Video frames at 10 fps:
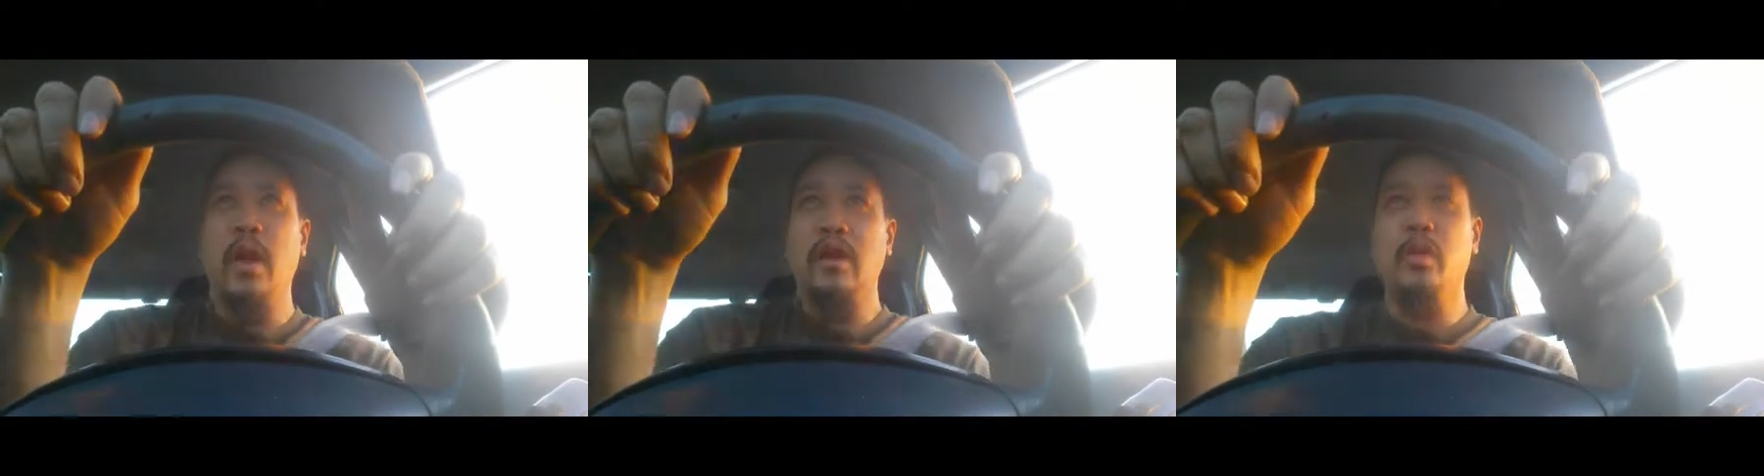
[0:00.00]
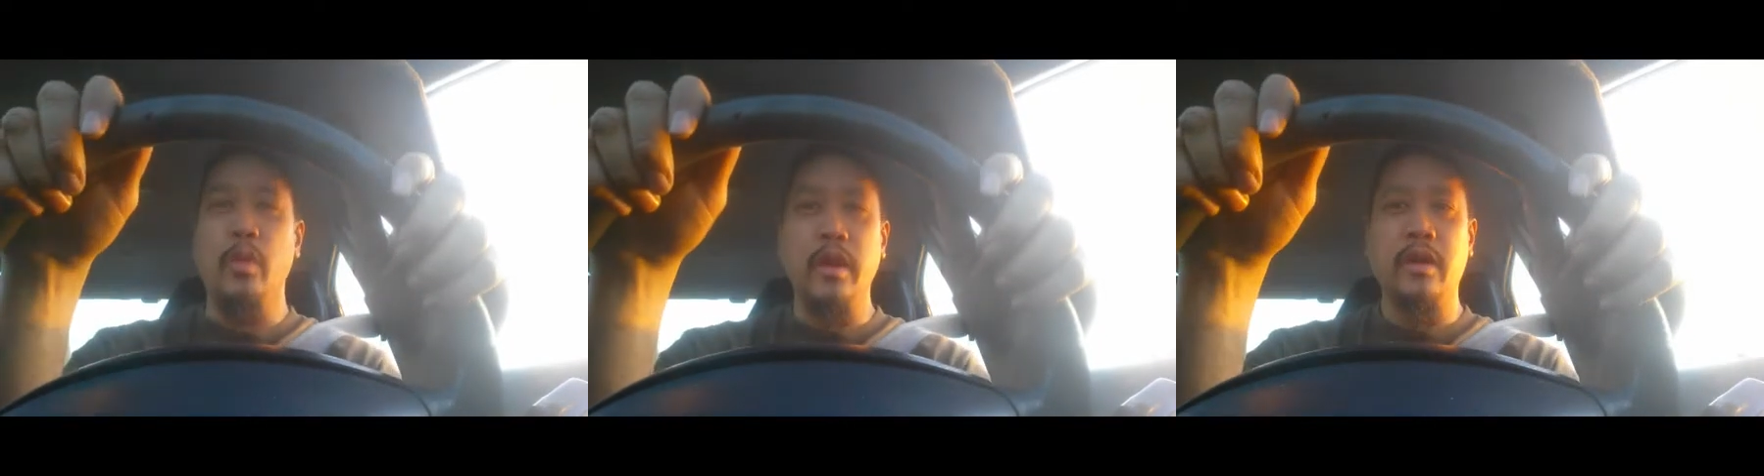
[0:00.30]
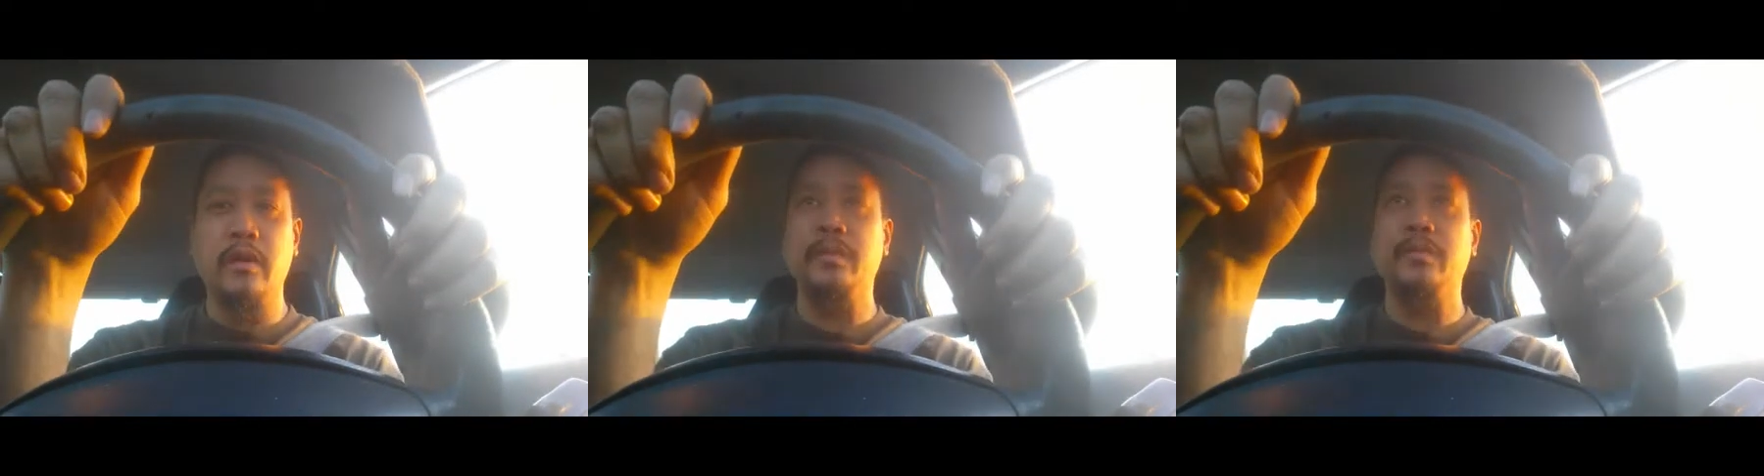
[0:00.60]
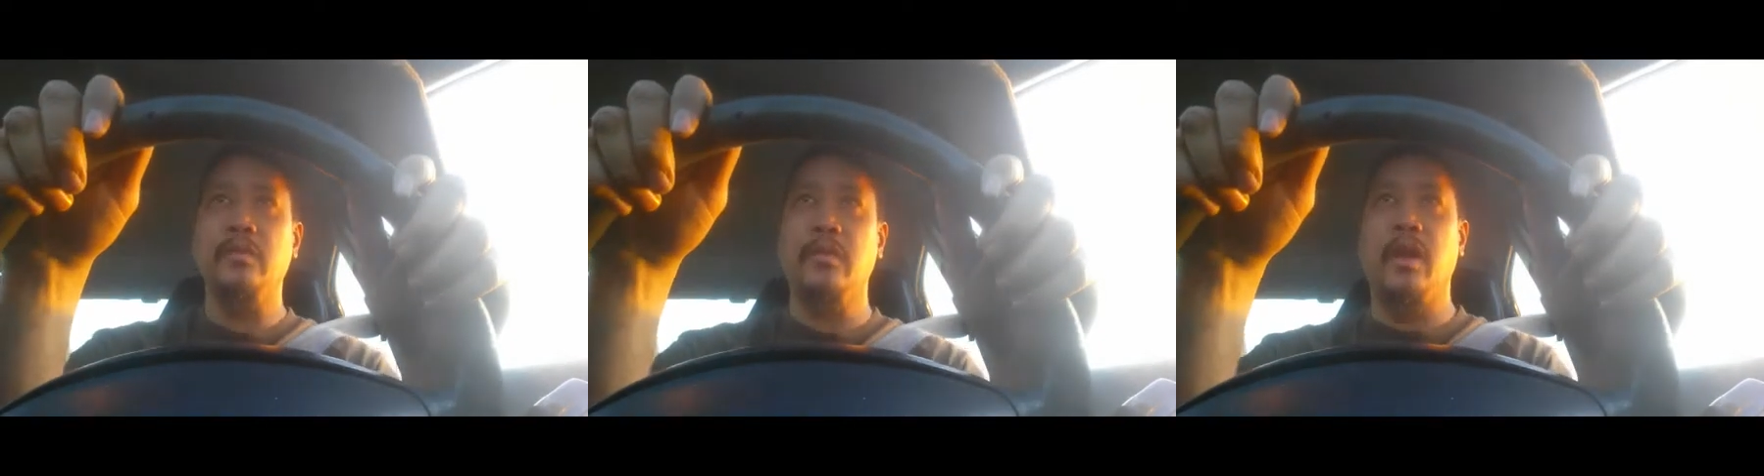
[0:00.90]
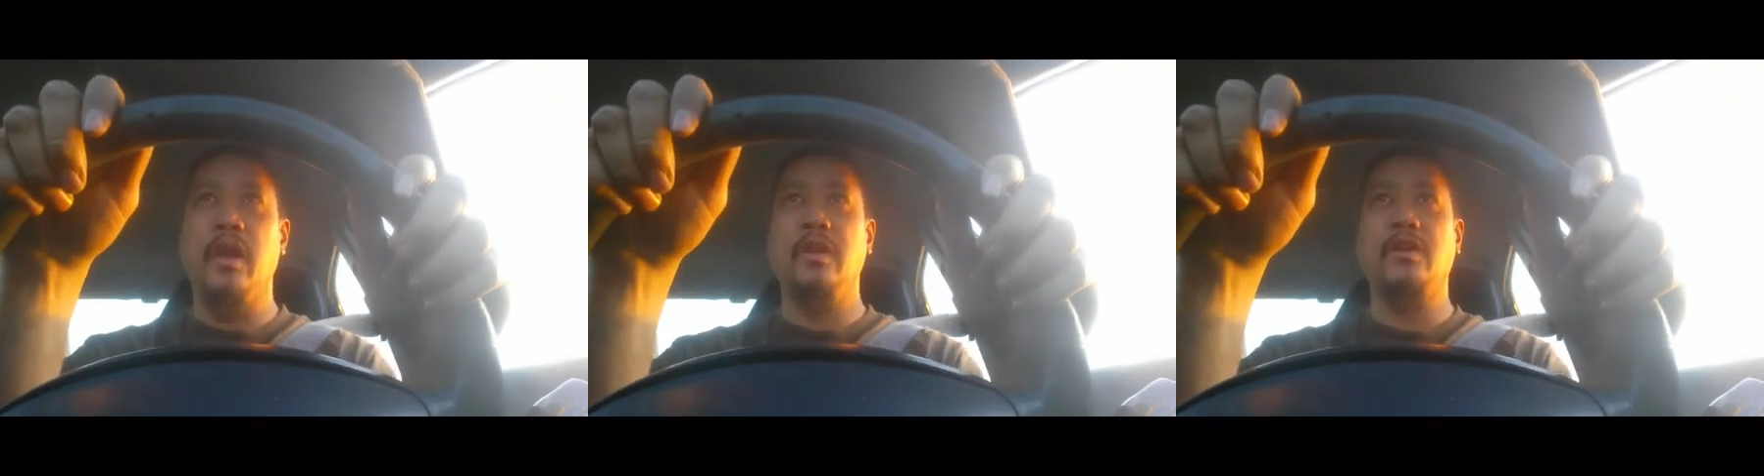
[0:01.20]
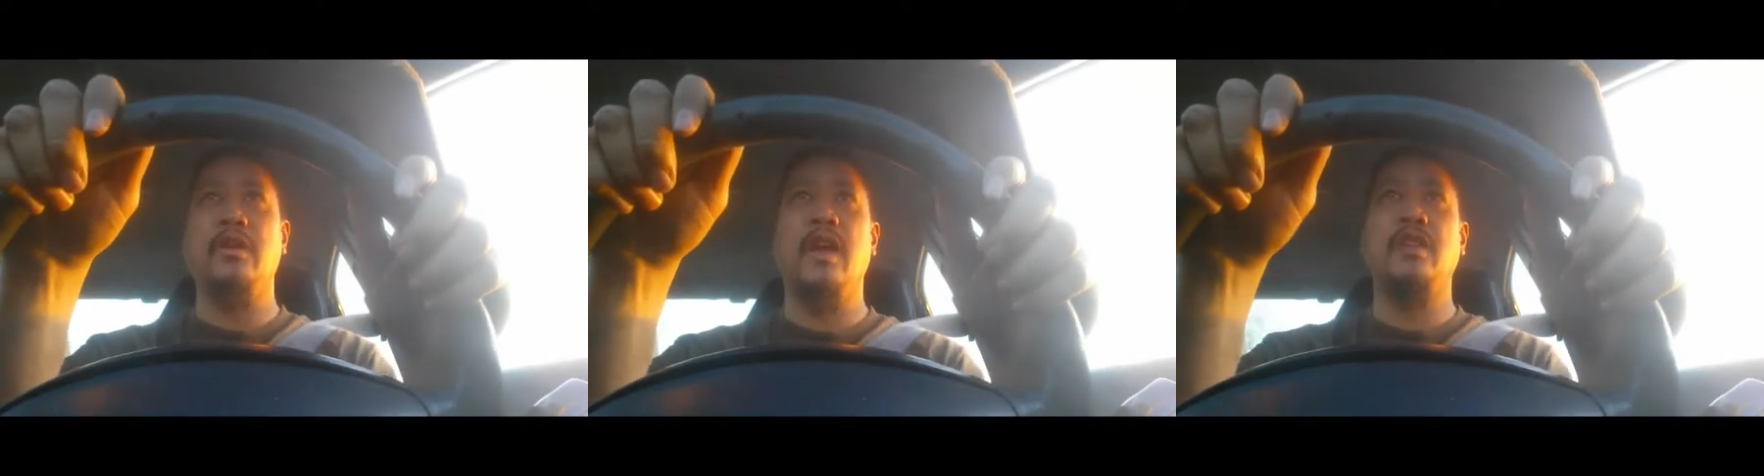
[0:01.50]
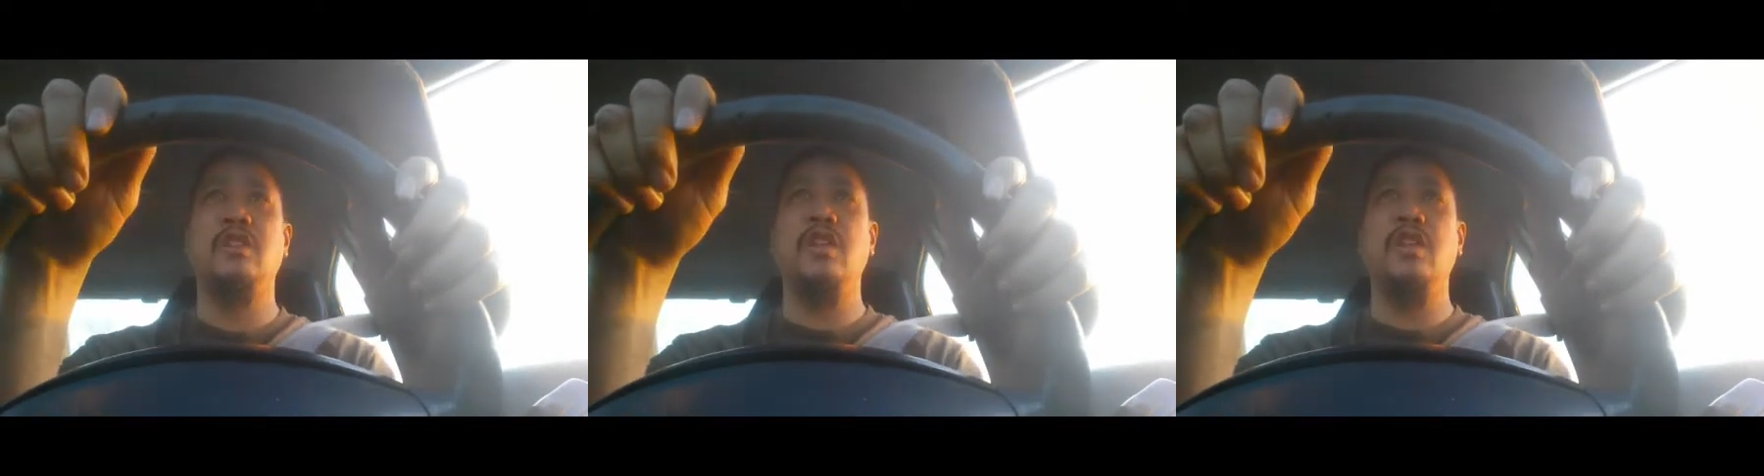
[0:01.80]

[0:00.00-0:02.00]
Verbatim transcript: regular week at, at the